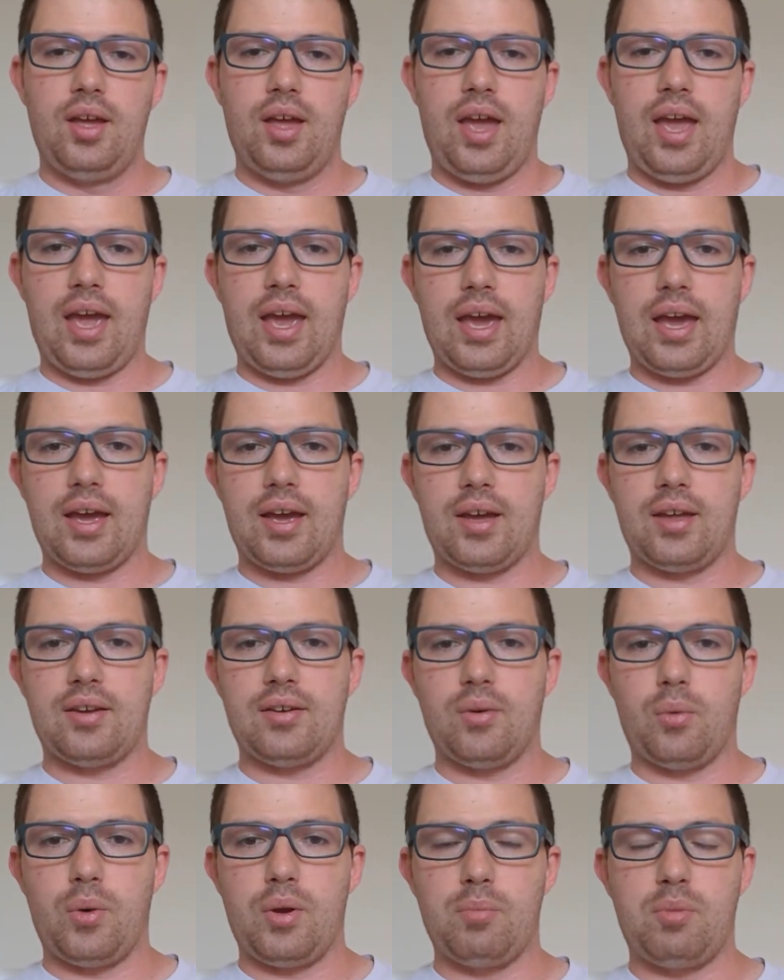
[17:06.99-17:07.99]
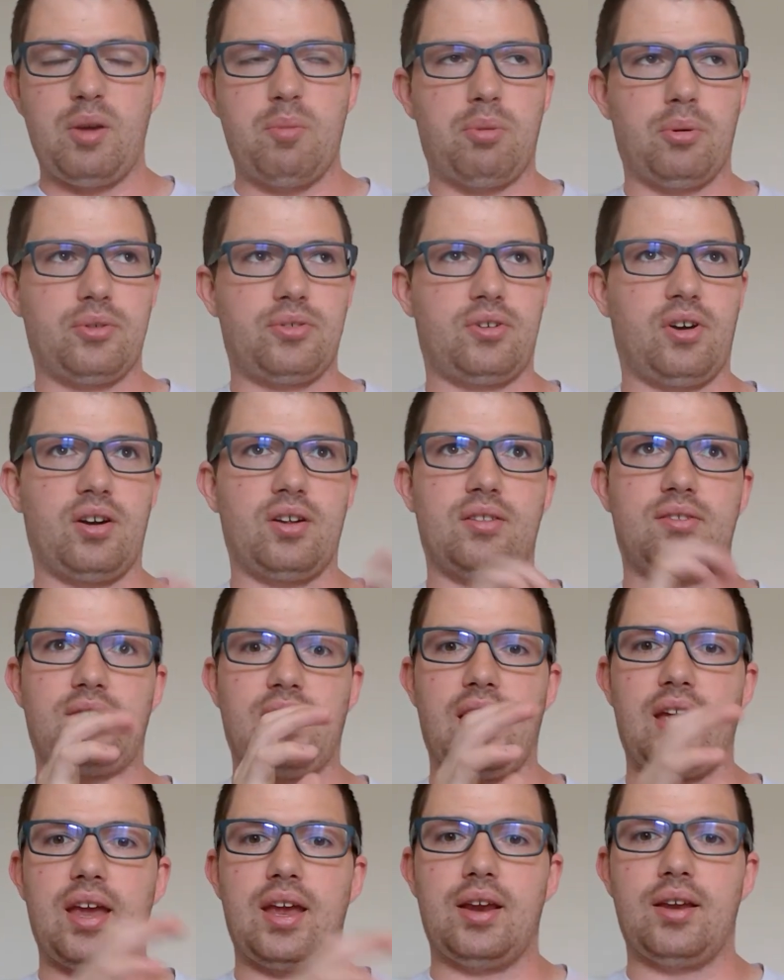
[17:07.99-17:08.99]
and when people started
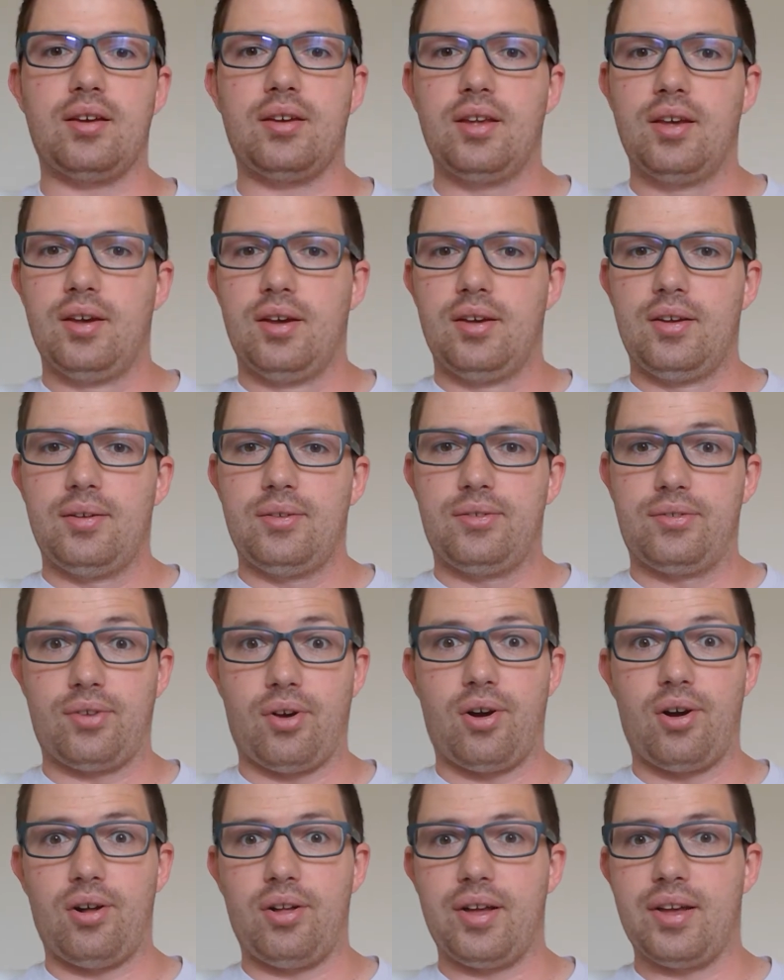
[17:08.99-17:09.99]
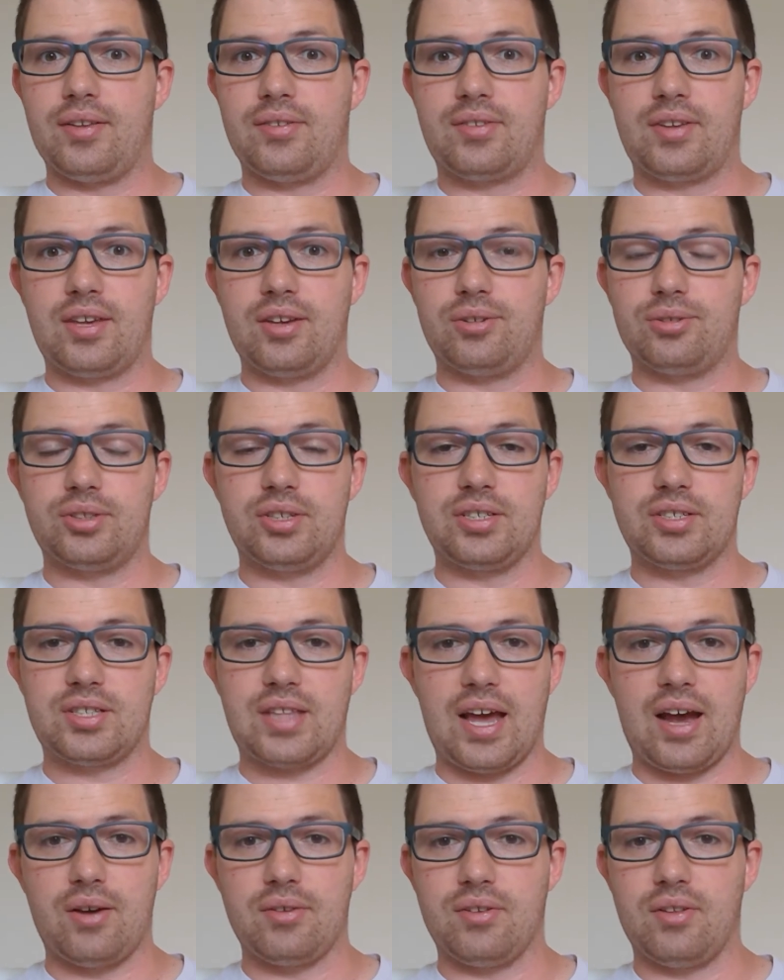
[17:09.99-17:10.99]
saying Saul has killed his
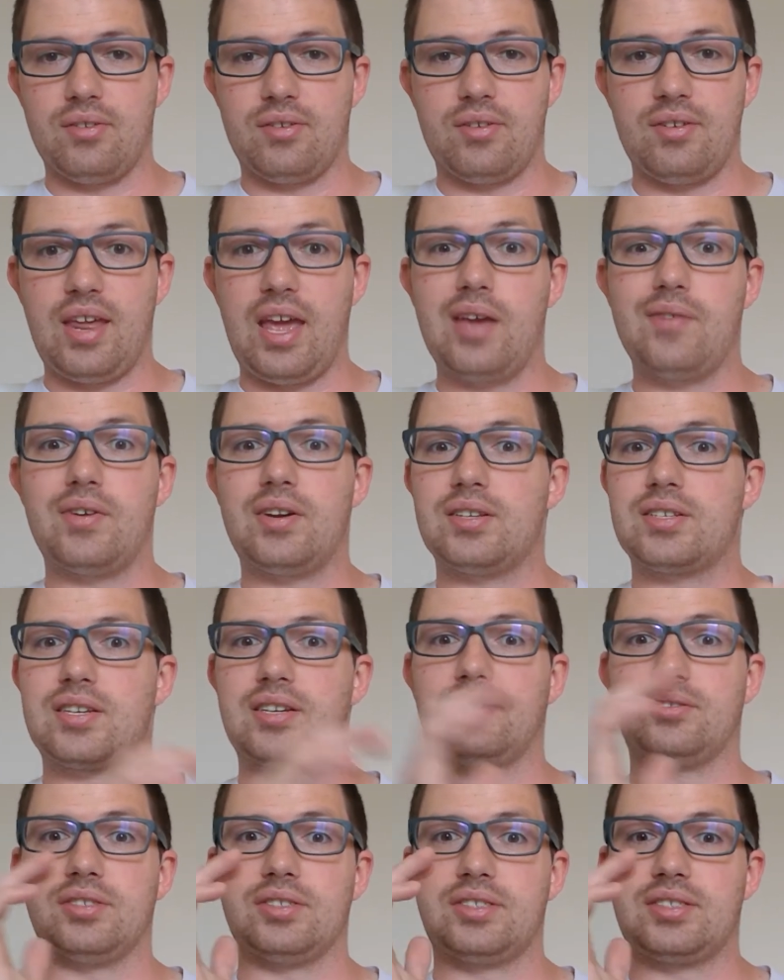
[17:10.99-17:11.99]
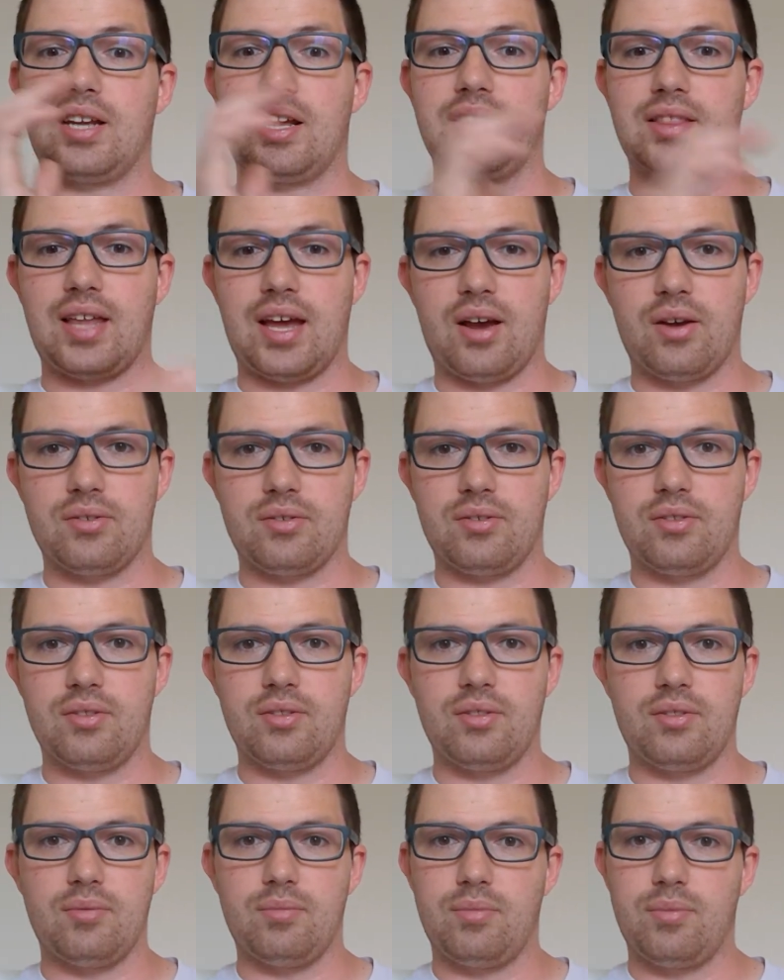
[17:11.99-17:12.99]
thousands and David has killed his
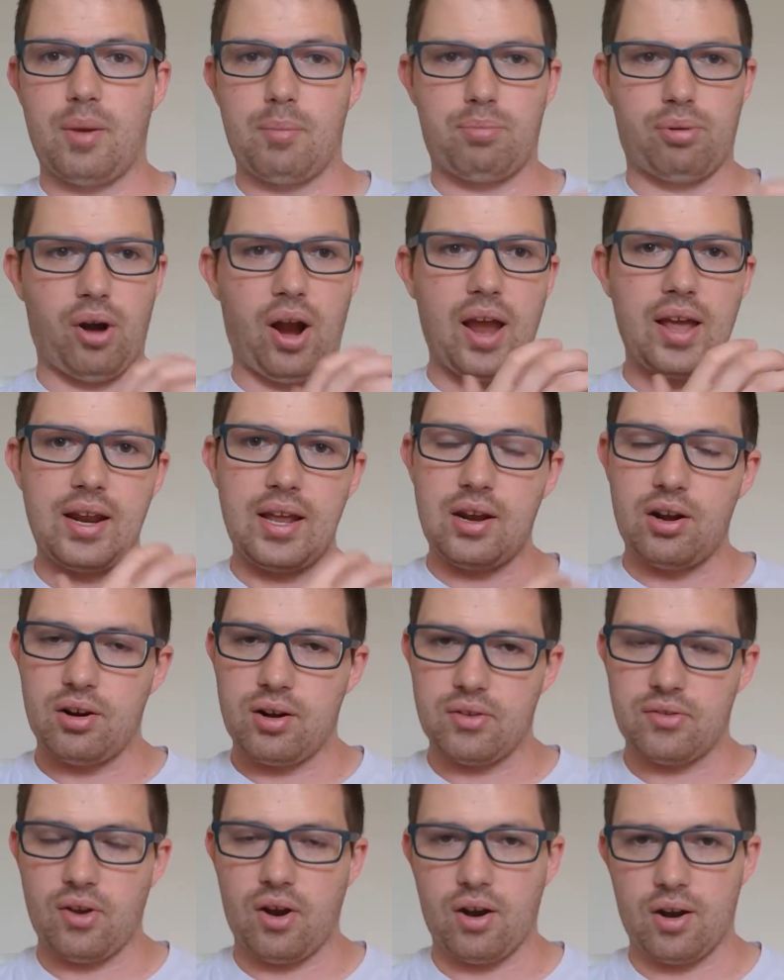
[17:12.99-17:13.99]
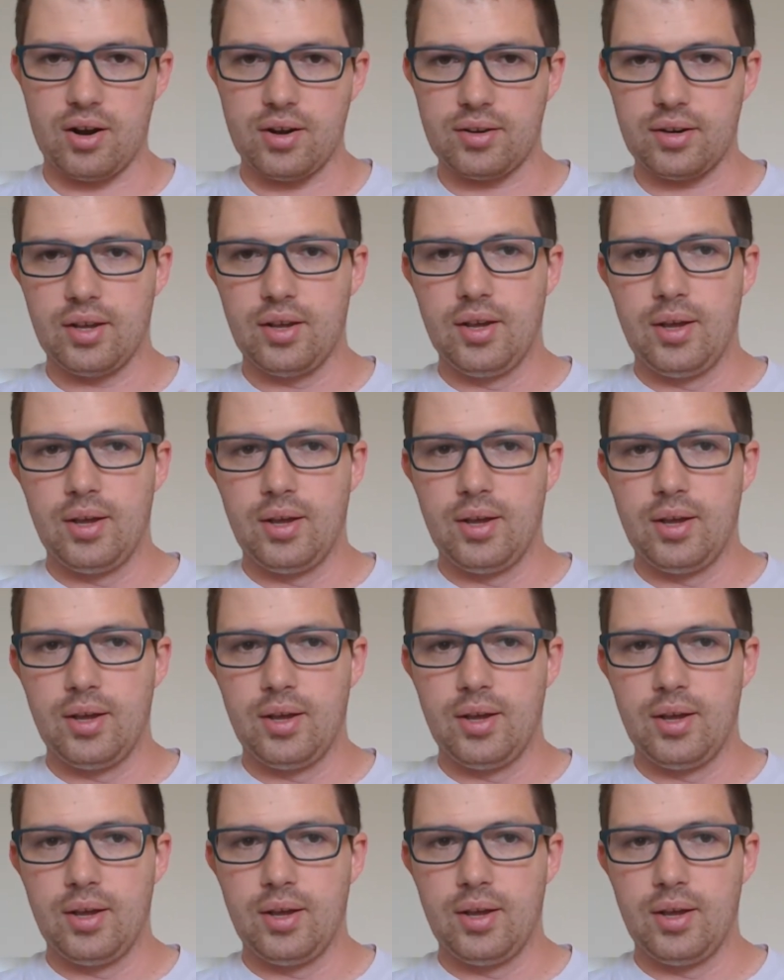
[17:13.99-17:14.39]
10,000, that pride entered his heart,